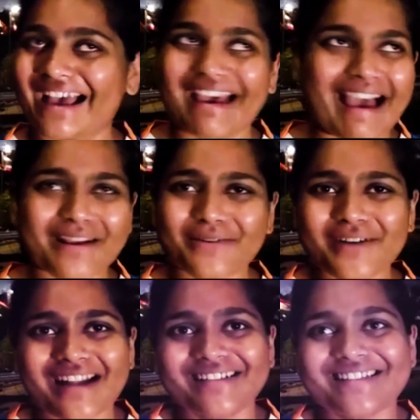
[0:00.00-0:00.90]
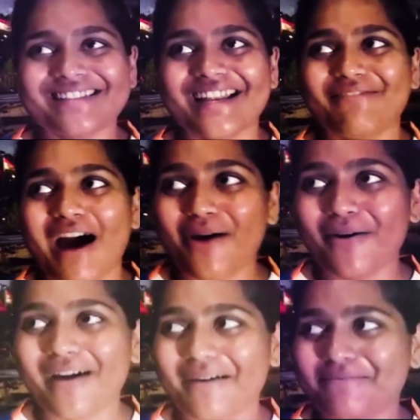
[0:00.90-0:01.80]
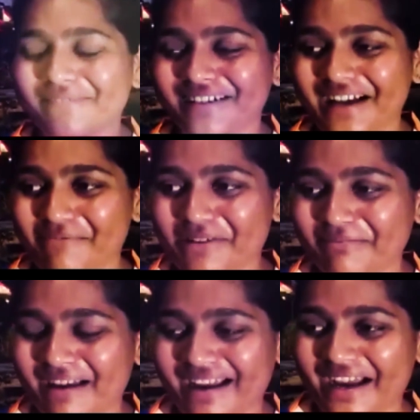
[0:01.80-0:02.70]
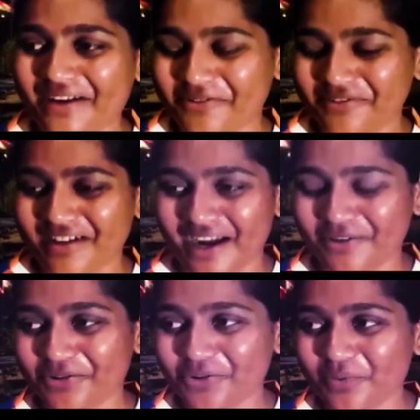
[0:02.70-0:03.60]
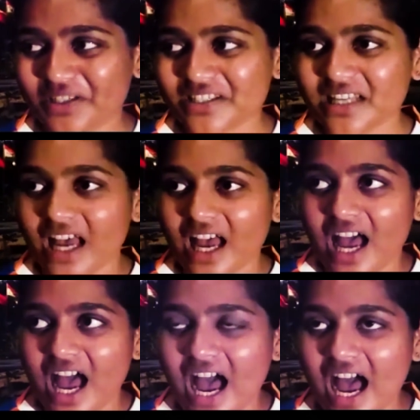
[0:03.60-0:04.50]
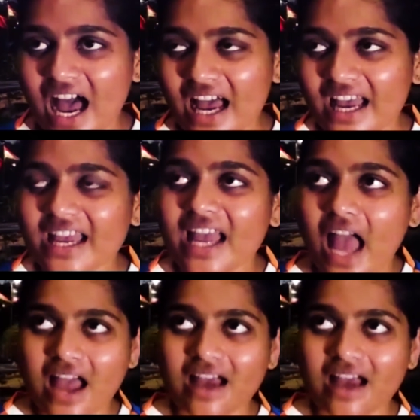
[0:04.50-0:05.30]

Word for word: I don't understand how I'm coming back. I don't know, because I